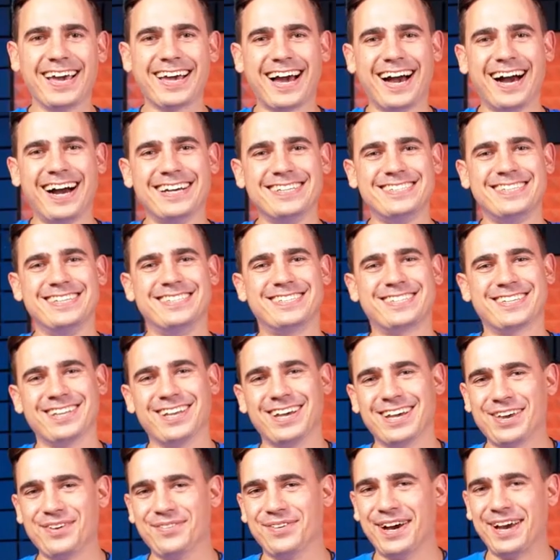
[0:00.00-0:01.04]
Hi guys, it's
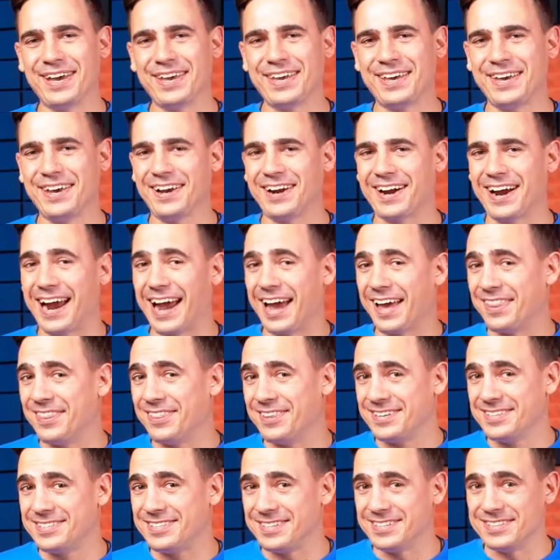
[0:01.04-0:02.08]
Lucky Mike here, and
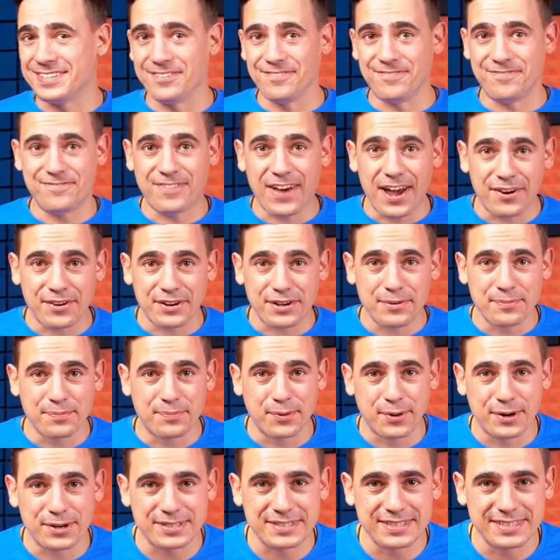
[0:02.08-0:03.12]
this is a very
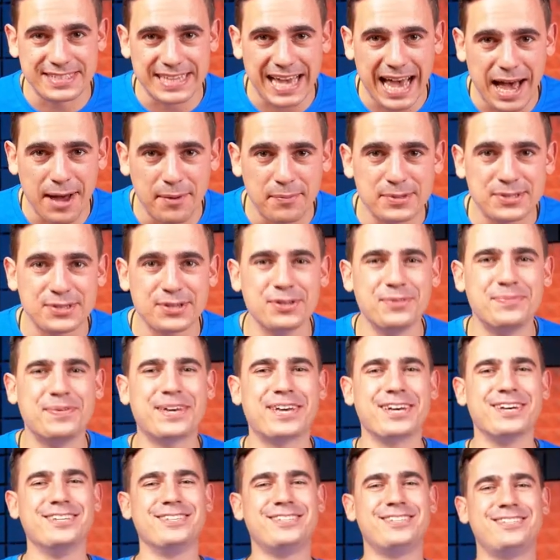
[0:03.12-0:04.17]
important episode
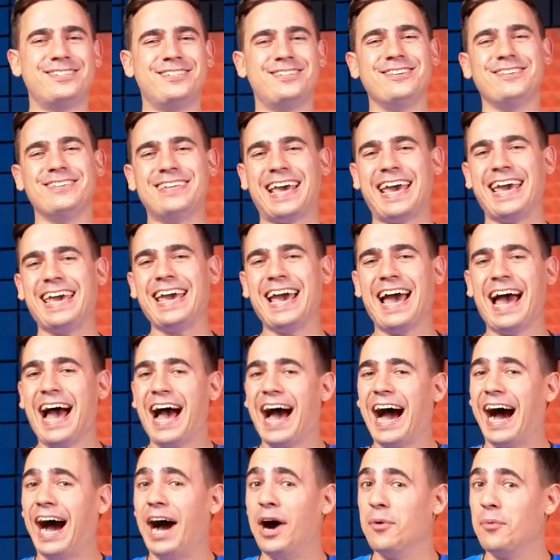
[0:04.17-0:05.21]
because today
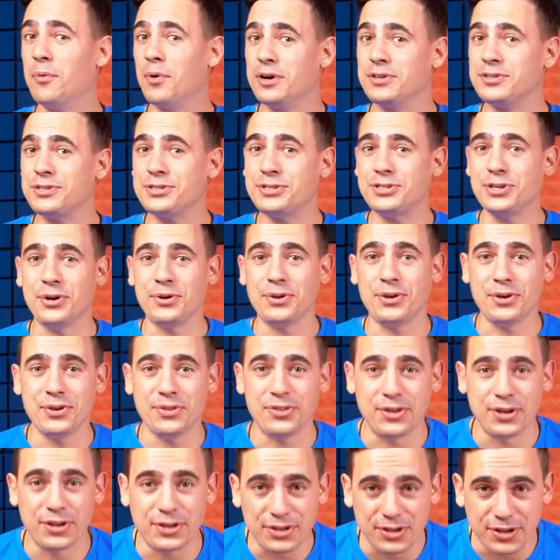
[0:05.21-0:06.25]
I want to show
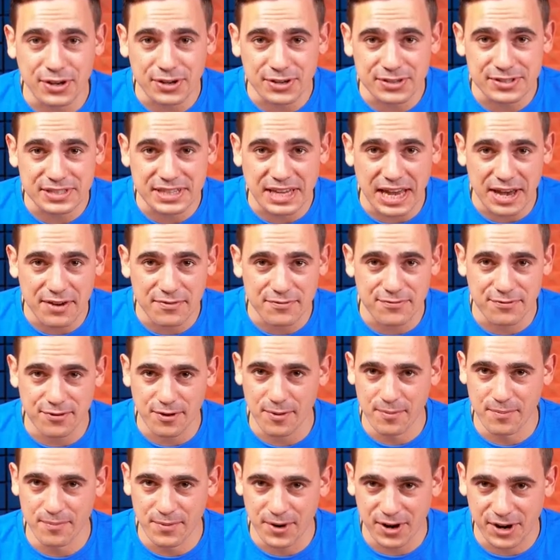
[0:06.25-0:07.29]
you the newest game
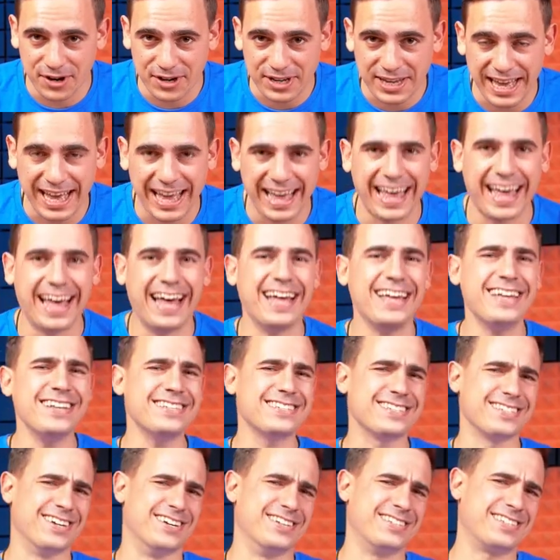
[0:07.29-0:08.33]
from Murka, and
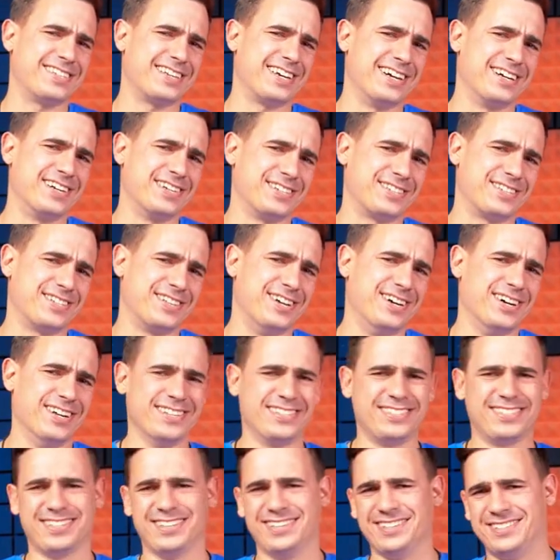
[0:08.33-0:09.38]
it's not
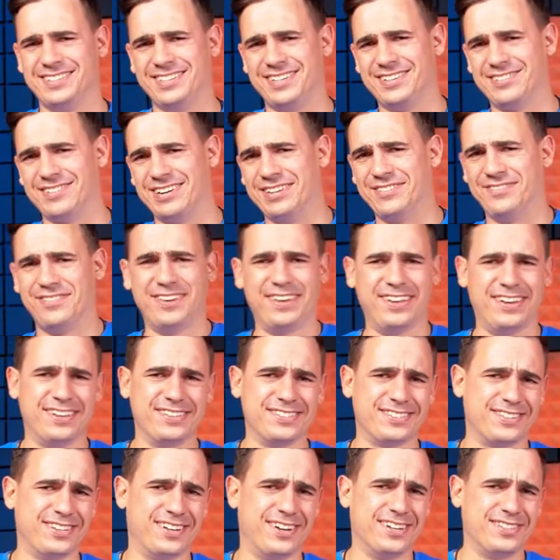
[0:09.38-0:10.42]
ScatterSlots, SlotsEra,
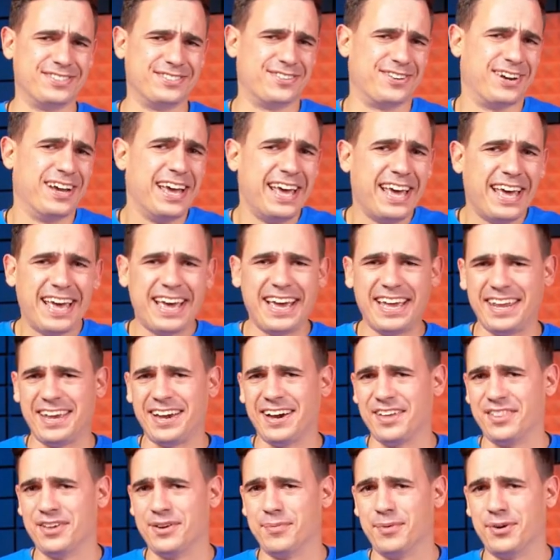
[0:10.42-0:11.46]
InfinitySlots, or any
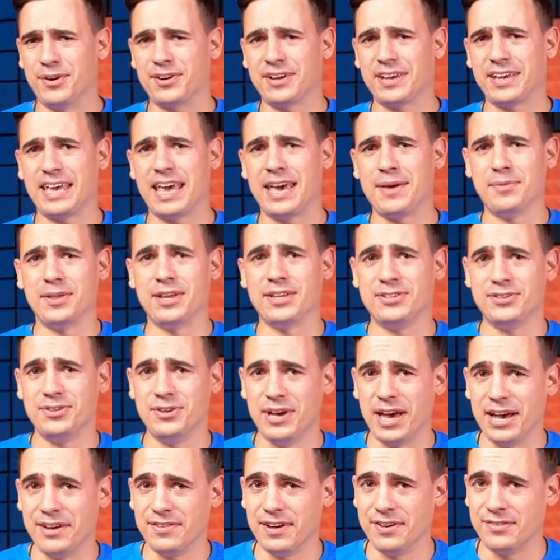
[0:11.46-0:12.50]
other Murka game that
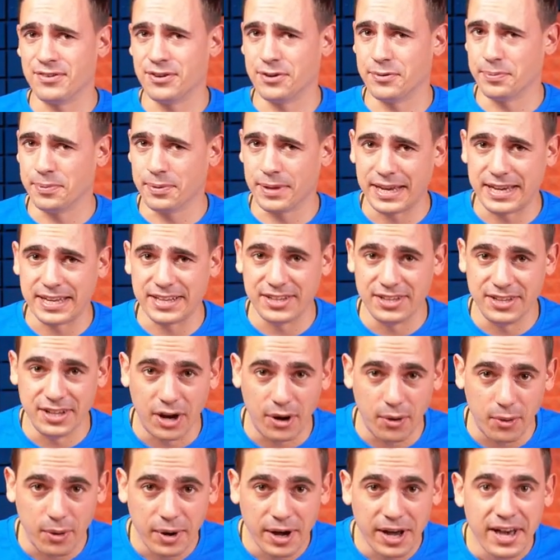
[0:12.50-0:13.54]
you have ever played.
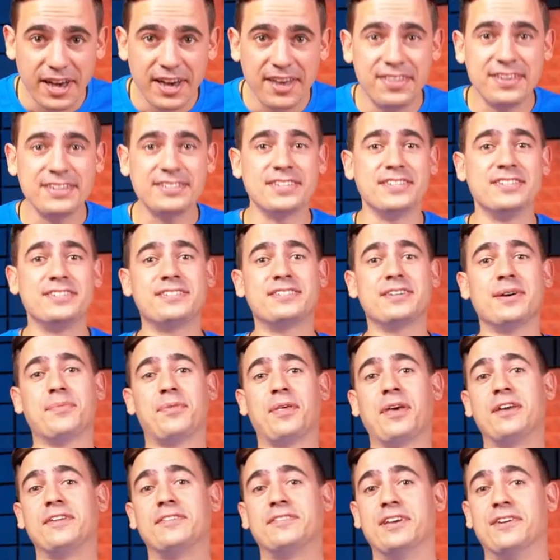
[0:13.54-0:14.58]
No, this is
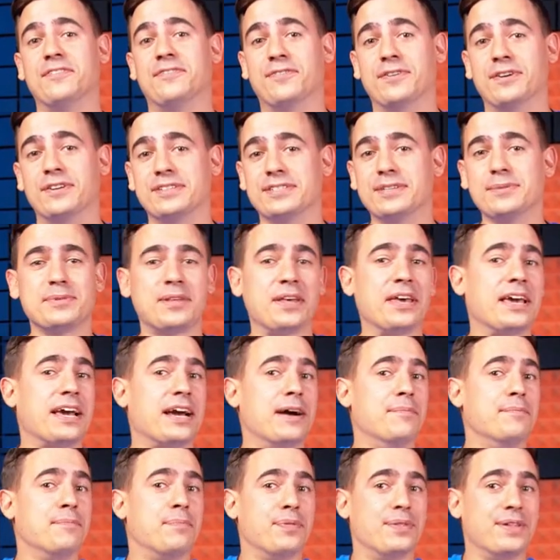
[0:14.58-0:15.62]
something different, something
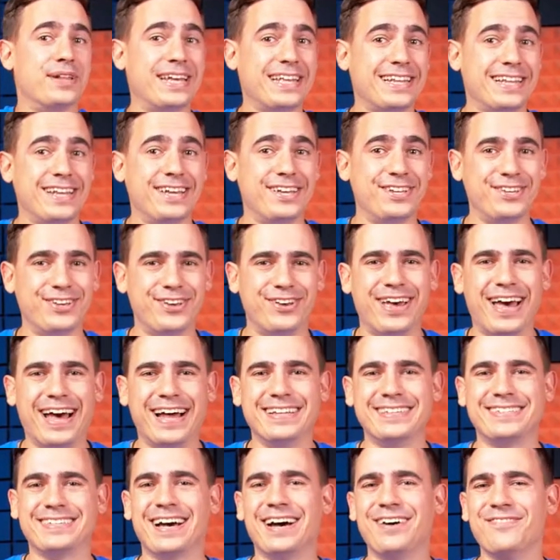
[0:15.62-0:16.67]
completely new,
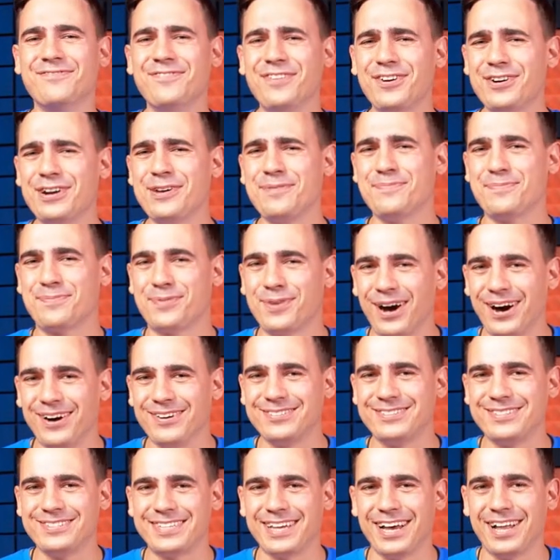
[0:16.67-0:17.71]
and I'm very
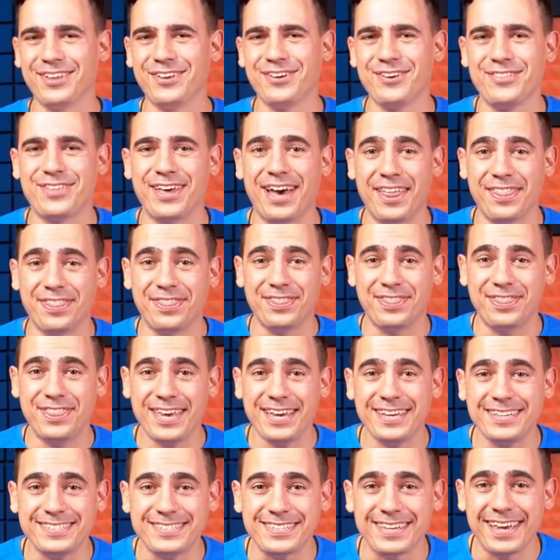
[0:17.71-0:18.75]
proud to tell you that
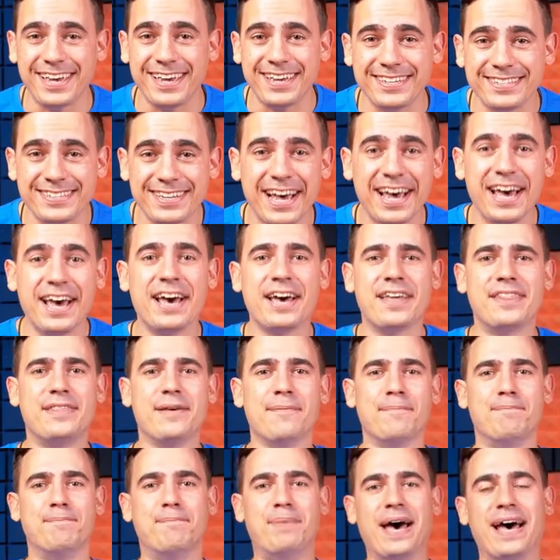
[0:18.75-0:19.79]
this is
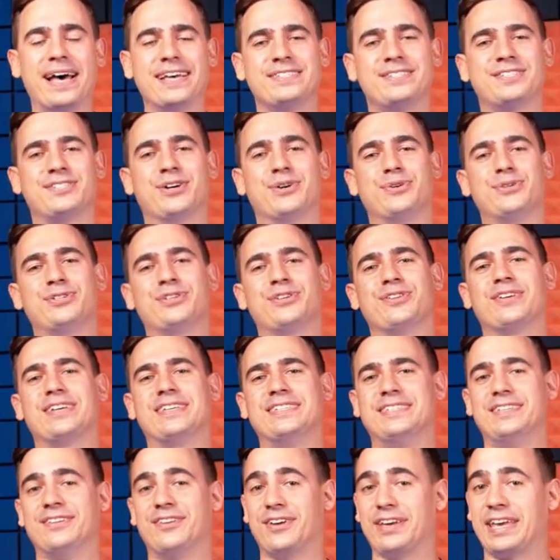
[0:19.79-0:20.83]
the best social
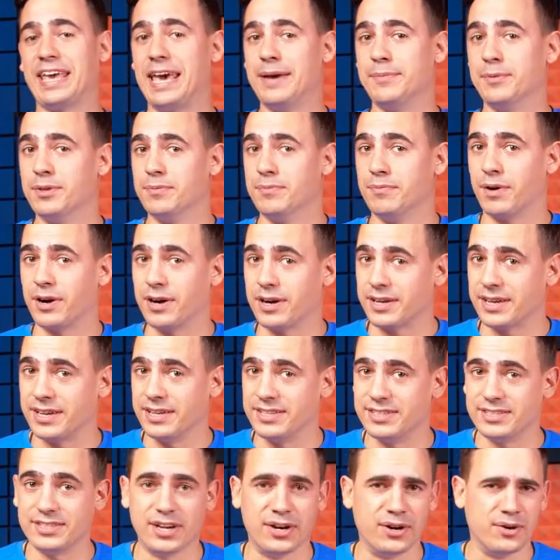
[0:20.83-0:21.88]
casino game on
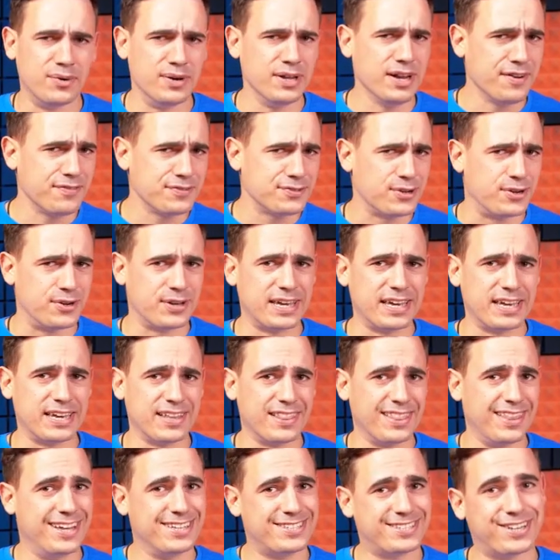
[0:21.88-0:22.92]
market. So enough talking,
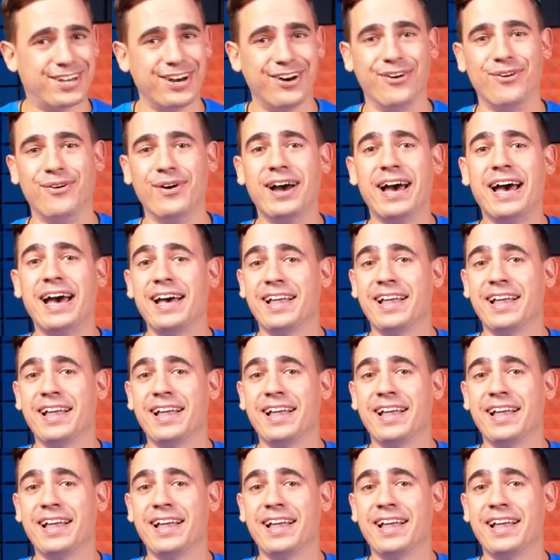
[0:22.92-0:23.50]
let's go.